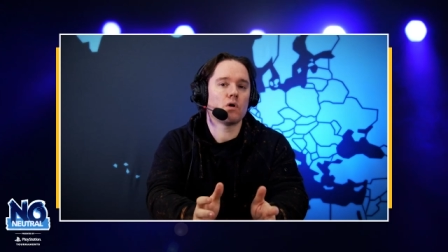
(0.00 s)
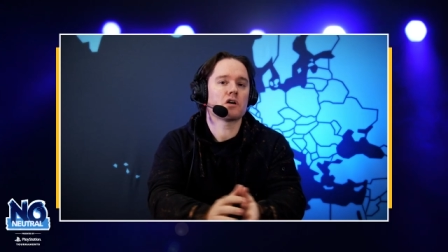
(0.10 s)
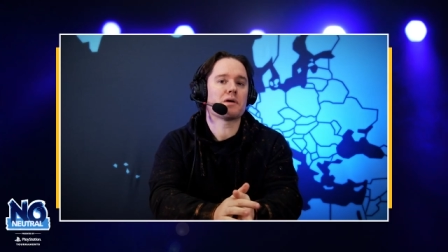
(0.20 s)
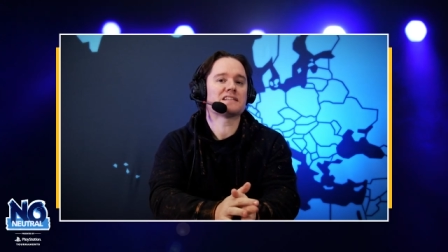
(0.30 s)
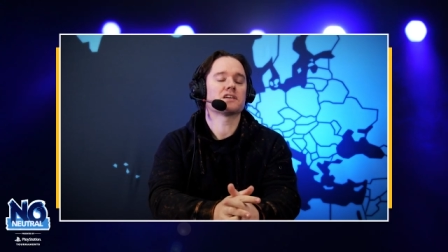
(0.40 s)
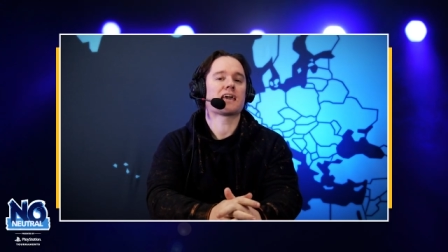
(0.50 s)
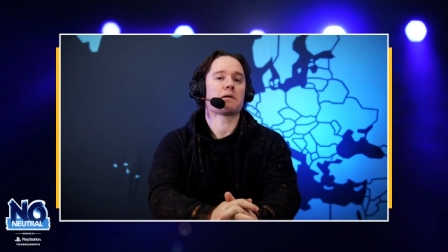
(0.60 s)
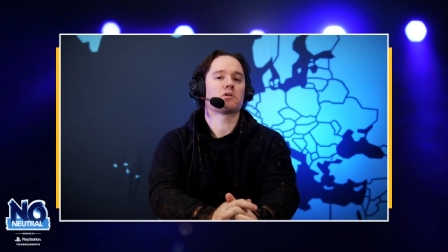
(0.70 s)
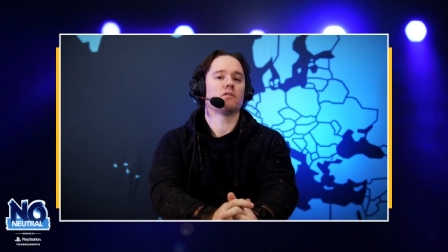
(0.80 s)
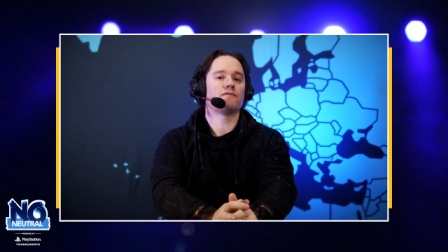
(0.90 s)
Welcome back to
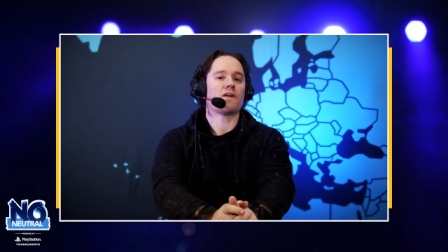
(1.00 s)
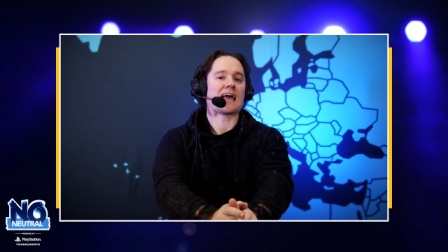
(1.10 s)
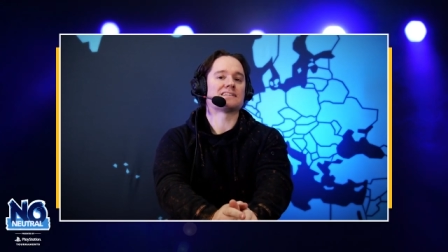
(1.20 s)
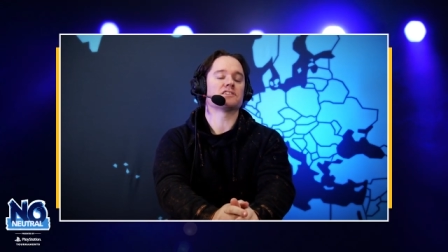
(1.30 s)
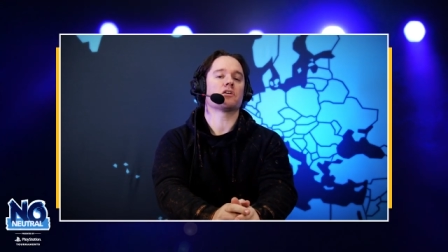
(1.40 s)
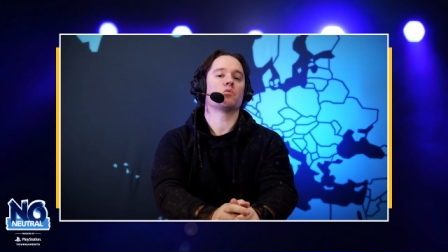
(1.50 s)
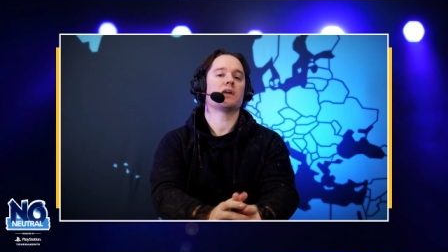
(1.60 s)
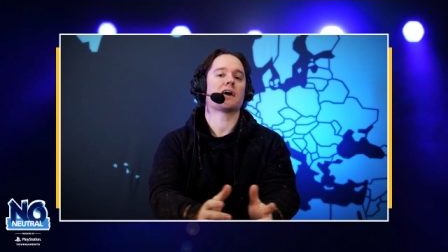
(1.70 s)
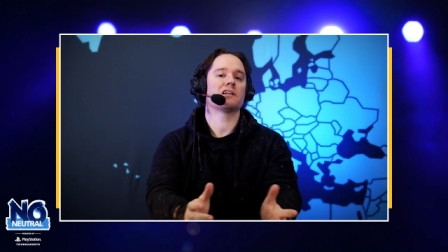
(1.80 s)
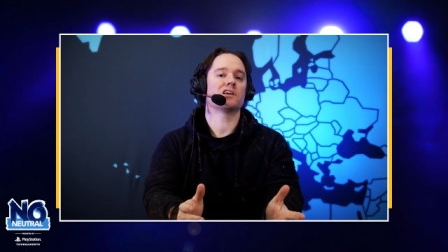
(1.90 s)
Capcom Fighters, and
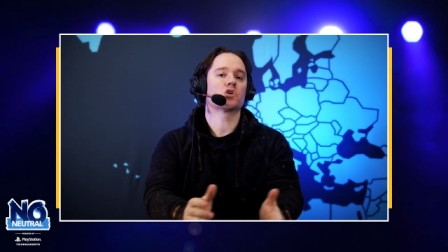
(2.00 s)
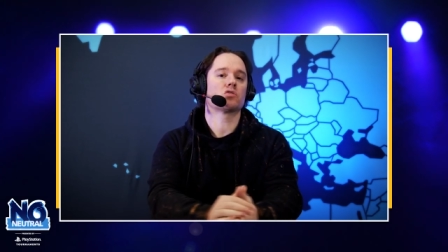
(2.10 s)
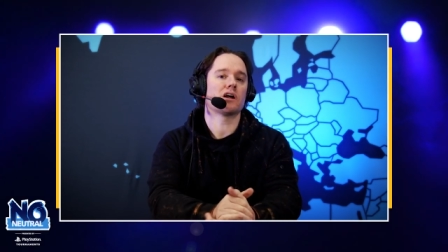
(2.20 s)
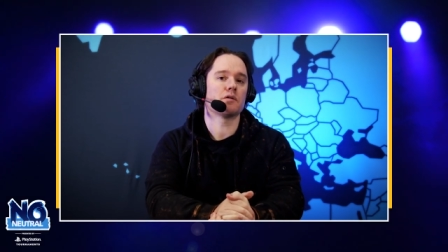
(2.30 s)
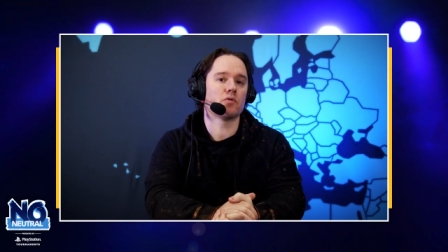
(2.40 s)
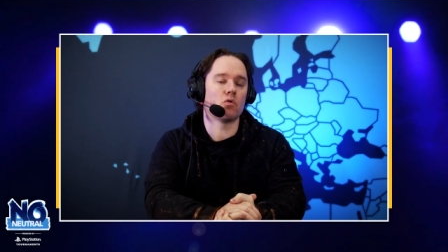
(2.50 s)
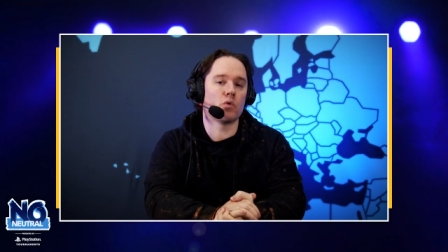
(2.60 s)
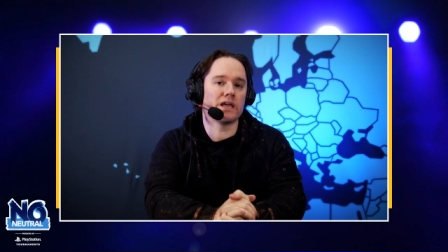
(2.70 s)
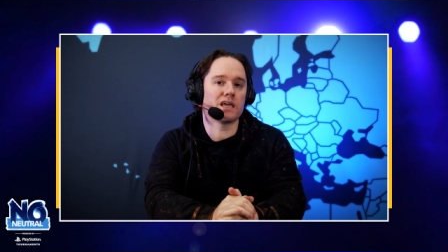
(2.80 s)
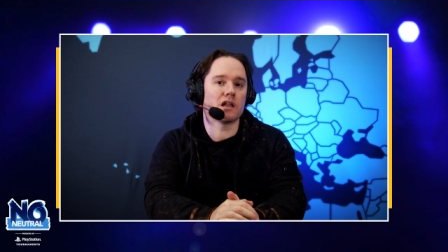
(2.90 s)
we had an incredible
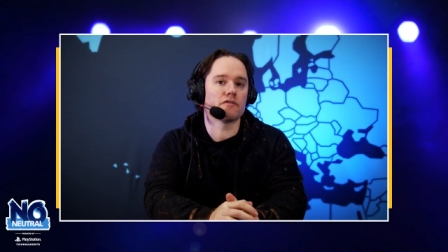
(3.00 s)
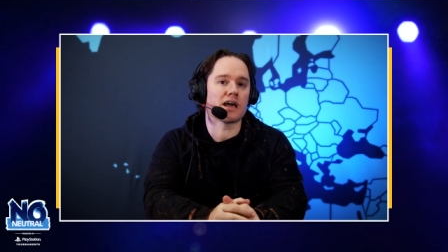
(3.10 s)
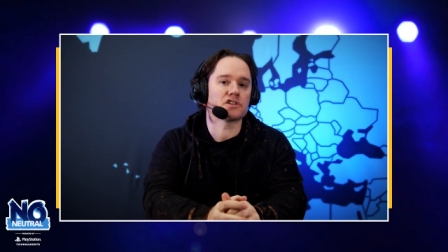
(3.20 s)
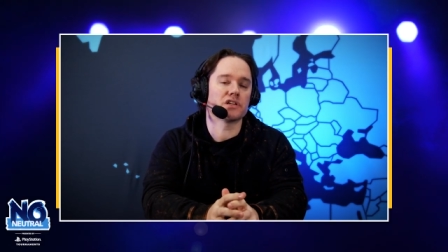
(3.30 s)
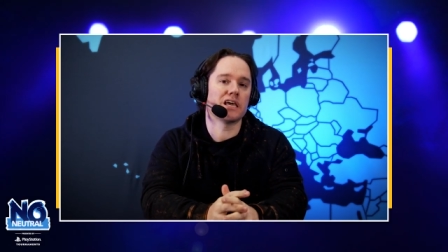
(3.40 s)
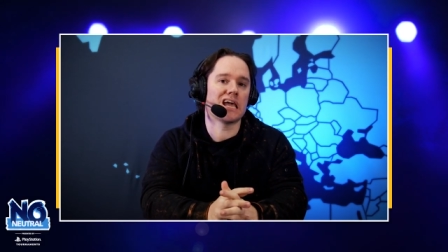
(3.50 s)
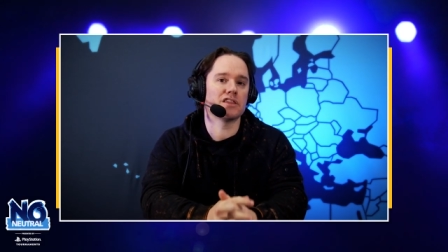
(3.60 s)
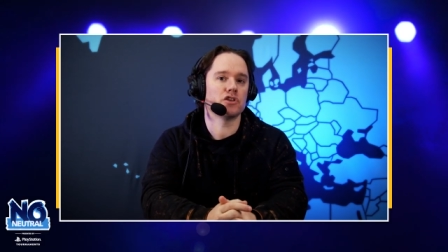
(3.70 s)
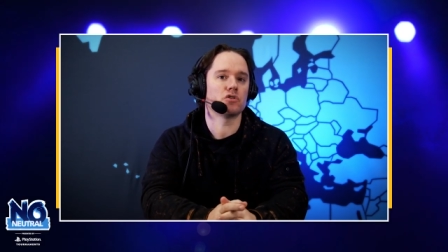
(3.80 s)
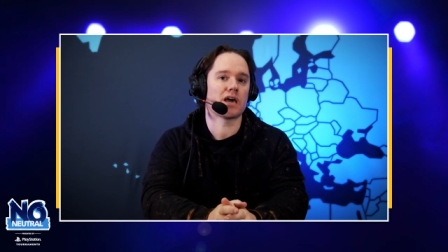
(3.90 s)
weekend of action here
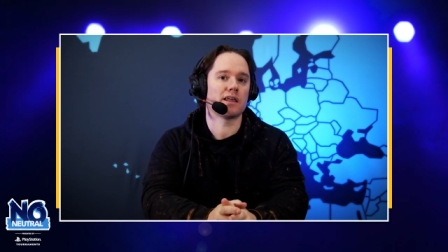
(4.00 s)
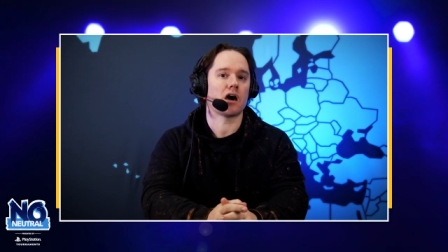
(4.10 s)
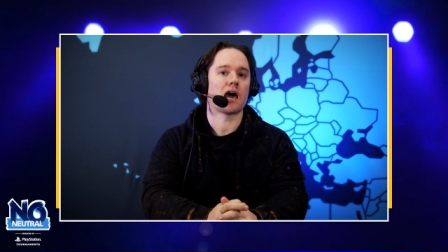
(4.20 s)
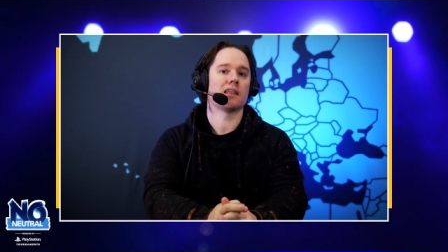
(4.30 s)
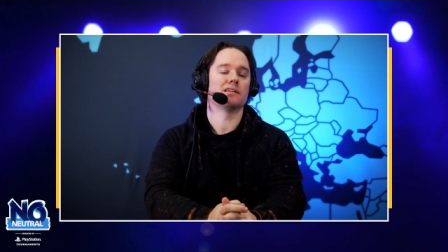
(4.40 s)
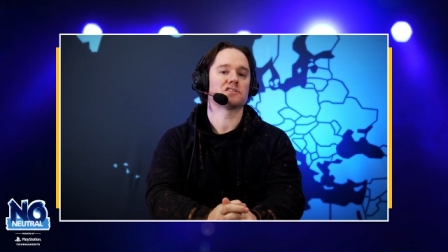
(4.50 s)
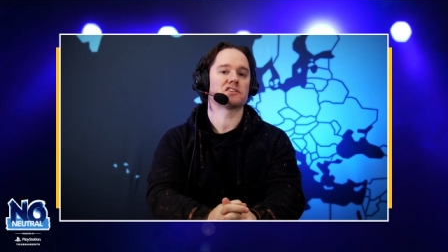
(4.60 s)
in the U K and Ireland.